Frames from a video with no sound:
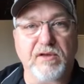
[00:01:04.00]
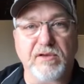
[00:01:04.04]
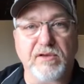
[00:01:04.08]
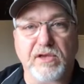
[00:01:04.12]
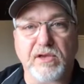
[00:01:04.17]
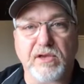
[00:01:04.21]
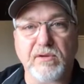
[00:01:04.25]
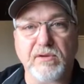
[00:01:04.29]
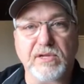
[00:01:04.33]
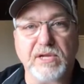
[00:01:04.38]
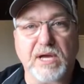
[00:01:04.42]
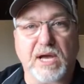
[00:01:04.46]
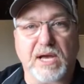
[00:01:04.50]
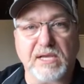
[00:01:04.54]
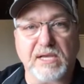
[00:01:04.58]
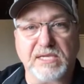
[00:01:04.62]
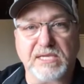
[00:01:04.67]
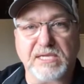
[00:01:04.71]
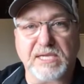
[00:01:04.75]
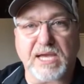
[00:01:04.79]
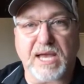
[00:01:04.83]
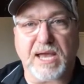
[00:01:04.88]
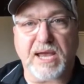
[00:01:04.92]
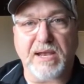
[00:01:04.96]
Utah
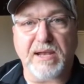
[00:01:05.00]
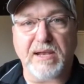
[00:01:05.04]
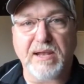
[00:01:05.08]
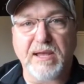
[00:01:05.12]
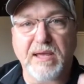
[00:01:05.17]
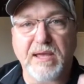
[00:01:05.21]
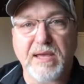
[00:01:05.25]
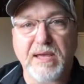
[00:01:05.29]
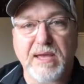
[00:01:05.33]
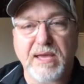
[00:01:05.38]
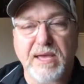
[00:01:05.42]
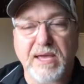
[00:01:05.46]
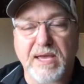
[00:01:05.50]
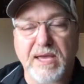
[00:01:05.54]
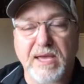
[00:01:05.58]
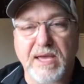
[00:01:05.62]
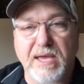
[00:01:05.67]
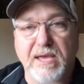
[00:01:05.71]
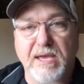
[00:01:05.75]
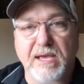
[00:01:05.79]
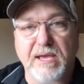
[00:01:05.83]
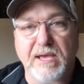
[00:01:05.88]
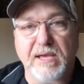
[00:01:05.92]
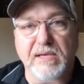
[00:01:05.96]
site
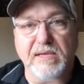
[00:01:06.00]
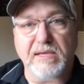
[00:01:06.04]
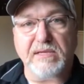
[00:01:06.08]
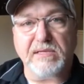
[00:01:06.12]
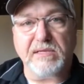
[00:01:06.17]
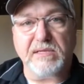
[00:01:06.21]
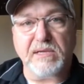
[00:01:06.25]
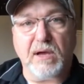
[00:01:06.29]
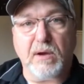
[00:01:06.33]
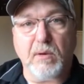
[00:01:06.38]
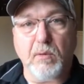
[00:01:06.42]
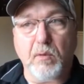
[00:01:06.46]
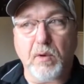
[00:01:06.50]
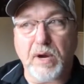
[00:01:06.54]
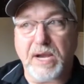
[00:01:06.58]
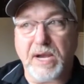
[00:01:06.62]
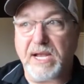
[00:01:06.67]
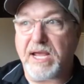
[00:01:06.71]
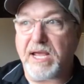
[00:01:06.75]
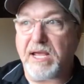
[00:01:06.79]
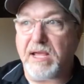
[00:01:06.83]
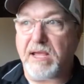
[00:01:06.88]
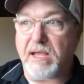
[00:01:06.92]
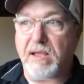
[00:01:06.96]
is
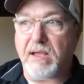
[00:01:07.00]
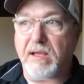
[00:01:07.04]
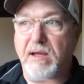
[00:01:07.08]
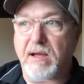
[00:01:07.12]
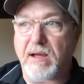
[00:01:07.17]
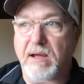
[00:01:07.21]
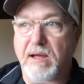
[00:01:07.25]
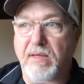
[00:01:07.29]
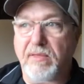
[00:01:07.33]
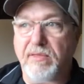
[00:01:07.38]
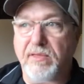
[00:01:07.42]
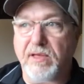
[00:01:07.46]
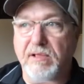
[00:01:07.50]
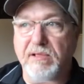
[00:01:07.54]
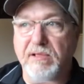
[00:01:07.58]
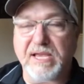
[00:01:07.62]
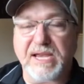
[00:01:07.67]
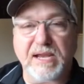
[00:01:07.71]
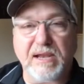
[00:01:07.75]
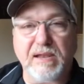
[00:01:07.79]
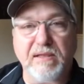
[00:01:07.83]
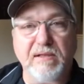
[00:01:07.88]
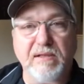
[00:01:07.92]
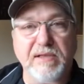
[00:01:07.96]
winning the
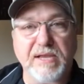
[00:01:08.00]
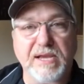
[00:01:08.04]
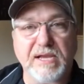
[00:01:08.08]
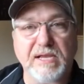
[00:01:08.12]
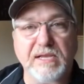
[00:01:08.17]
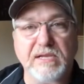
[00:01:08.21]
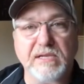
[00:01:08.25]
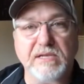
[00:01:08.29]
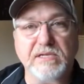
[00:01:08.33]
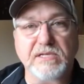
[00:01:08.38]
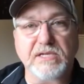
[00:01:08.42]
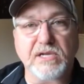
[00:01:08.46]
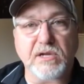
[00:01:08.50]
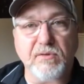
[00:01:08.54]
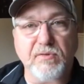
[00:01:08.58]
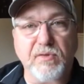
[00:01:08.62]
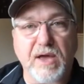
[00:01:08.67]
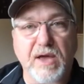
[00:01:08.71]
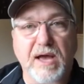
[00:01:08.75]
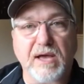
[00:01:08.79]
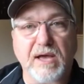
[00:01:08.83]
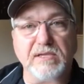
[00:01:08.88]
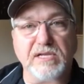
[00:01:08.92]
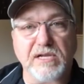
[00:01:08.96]
Leading to Lean
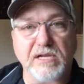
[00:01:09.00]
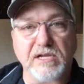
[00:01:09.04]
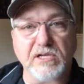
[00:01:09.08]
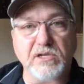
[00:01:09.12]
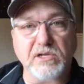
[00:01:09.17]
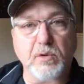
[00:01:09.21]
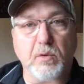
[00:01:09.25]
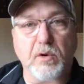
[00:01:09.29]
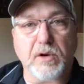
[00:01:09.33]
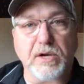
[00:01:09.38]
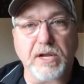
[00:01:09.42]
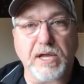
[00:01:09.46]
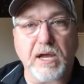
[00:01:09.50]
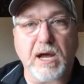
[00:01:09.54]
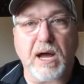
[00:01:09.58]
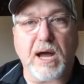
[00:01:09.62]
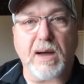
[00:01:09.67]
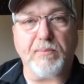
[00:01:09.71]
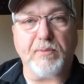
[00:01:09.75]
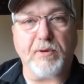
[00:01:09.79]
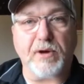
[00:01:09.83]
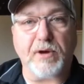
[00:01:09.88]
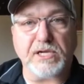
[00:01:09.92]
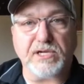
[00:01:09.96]
2020
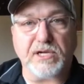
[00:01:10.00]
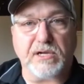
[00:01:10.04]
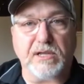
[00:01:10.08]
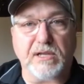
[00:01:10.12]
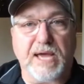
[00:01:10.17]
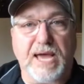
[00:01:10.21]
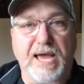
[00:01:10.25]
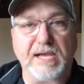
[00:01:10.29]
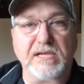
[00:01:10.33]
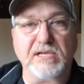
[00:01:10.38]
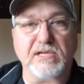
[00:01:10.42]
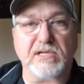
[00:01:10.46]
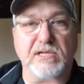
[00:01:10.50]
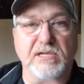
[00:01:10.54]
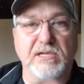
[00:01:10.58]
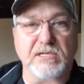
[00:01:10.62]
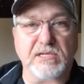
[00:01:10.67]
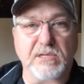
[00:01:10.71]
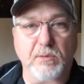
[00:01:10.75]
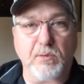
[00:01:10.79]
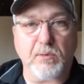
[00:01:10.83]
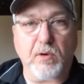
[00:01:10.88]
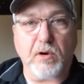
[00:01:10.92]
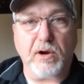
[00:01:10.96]
Operational Excellence
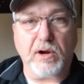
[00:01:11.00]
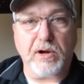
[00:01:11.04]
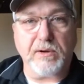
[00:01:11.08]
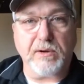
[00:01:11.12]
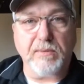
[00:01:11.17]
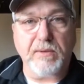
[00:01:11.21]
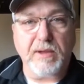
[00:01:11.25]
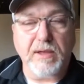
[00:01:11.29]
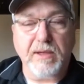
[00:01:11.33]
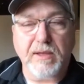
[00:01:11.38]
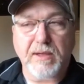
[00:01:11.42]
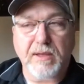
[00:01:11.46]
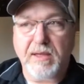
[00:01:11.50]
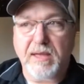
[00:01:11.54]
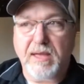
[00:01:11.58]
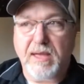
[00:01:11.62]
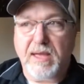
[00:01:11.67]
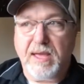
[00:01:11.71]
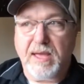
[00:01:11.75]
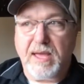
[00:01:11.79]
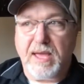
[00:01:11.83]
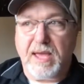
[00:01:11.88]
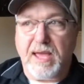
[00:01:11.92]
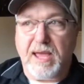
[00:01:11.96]
Award.
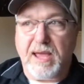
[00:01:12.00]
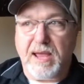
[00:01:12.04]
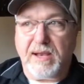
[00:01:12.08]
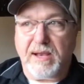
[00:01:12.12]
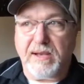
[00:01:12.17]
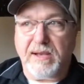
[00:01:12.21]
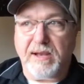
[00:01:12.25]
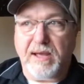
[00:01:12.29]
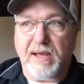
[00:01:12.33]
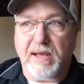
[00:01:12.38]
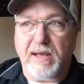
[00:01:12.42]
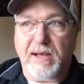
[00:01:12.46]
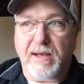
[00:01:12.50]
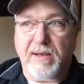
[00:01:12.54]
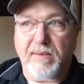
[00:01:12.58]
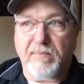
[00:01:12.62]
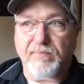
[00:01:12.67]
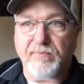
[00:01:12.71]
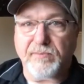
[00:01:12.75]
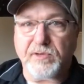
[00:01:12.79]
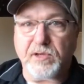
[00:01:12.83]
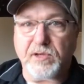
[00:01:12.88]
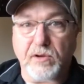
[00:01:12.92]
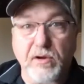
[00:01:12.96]
And
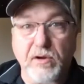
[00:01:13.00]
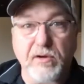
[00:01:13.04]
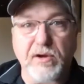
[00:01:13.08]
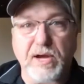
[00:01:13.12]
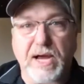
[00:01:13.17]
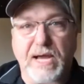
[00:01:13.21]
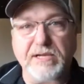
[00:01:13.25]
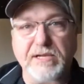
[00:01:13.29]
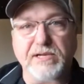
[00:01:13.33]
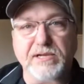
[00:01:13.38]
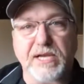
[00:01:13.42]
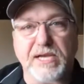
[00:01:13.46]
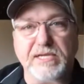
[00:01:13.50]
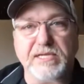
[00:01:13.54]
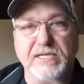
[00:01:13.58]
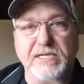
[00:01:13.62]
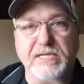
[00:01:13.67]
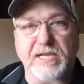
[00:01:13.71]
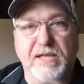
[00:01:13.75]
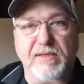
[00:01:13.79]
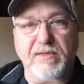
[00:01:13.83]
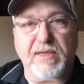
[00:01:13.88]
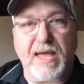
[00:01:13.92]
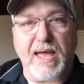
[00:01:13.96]
so congratulations
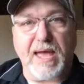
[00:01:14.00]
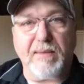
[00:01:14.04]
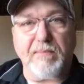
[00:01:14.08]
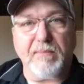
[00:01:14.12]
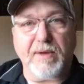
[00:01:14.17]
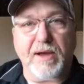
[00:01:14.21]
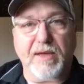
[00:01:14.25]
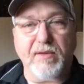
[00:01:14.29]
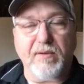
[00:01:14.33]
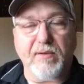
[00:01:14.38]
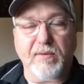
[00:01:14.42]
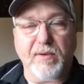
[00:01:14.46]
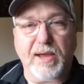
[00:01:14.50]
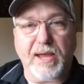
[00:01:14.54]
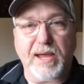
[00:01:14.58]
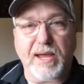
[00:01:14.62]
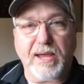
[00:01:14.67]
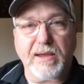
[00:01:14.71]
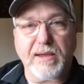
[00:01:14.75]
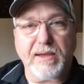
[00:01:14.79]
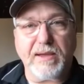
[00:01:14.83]
on that, by the way.